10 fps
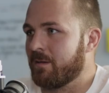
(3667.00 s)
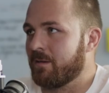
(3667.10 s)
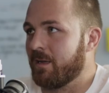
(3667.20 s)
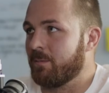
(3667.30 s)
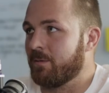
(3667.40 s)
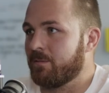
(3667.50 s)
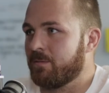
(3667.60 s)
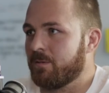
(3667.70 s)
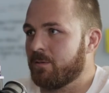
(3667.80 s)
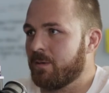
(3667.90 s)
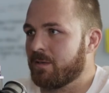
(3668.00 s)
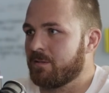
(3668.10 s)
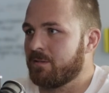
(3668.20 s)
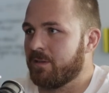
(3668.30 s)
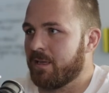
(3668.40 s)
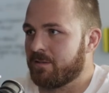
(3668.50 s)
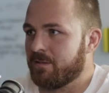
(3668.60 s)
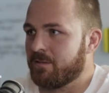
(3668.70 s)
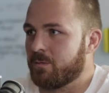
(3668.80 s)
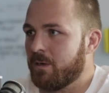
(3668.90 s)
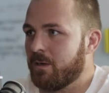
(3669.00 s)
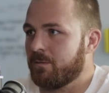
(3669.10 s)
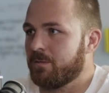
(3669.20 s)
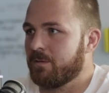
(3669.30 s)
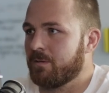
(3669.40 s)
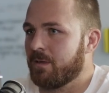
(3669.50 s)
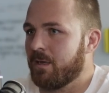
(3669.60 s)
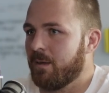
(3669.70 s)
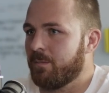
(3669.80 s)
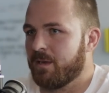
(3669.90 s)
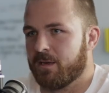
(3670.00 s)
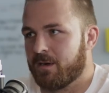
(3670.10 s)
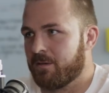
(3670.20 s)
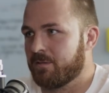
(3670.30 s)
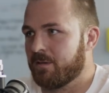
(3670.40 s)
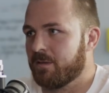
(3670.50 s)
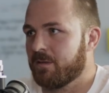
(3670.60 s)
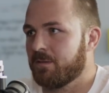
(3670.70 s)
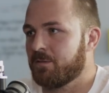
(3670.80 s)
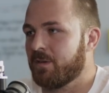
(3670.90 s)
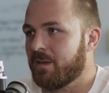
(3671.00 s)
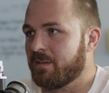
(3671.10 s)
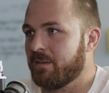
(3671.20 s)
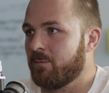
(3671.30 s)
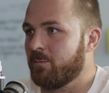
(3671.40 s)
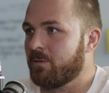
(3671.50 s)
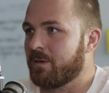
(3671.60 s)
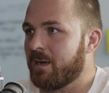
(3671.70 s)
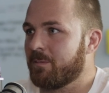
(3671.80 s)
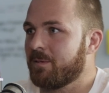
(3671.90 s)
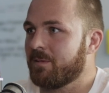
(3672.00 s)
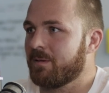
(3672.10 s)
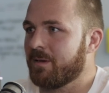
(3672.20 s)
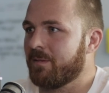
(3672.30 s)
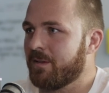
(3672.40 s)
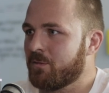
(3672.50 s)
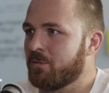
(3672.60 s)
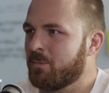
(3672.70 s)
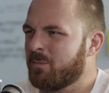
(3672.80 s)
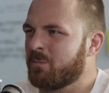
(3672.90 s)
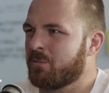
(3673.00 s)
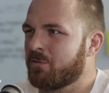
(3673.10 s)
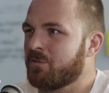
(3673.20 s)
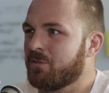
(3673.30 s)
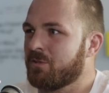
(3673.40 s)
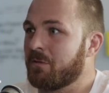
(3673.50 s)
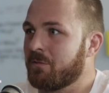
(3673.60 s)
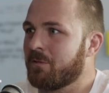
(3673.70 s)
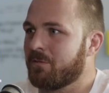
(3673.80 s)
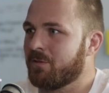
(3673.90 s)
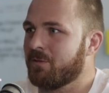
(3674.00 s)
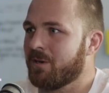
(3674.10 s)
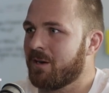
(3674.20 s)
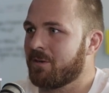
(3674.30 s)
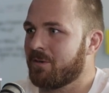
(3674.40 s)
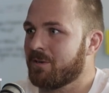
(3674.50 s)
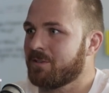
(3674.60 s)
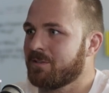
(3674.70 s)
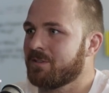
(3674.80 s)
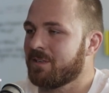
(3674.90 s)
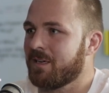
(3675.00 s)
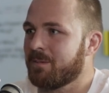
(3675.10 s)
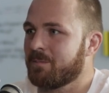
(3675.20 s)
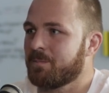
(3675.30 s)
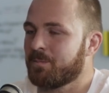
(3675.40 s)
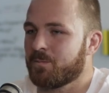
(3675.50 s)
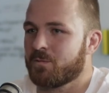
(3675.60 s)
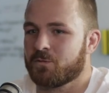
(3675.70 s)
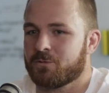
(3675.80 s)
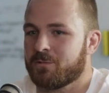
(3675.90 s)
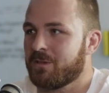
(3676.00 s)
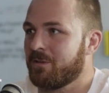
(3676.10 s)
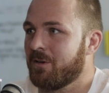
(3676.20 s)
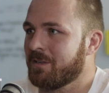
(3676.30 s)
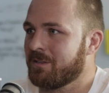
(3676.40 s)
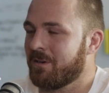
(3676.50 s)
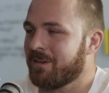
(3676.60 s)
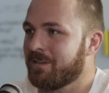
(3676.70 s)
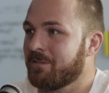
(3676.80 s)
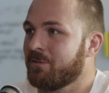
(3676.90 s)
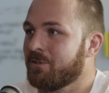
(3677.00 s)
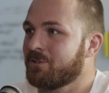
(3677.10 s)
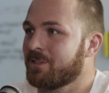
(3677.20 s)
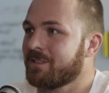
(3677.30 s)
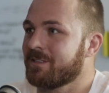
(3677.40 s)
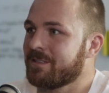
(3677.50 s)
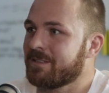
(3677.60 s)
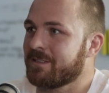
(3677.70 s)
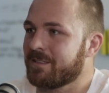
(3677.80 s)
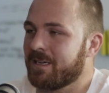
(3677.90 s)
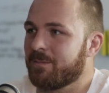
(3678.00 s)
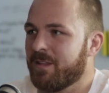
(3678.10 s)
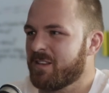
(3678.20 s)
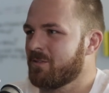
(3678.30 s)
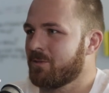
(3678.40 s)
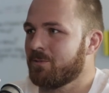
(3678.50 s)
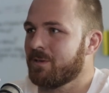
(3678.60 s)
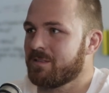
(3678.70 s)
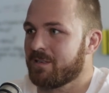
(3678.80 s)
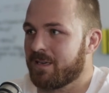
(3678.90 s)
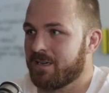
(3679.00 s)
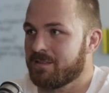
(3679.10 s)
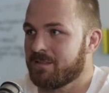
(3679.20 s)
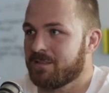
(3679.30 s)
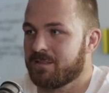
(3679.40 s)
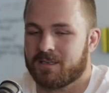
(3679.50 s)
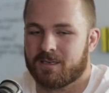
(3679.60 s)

I debuted for the All Blacks in 2012, a year after the 2011 World Cup. Mm. And they sort of brought through a few young guys, sort of with an eye to the future, and that's not always the case.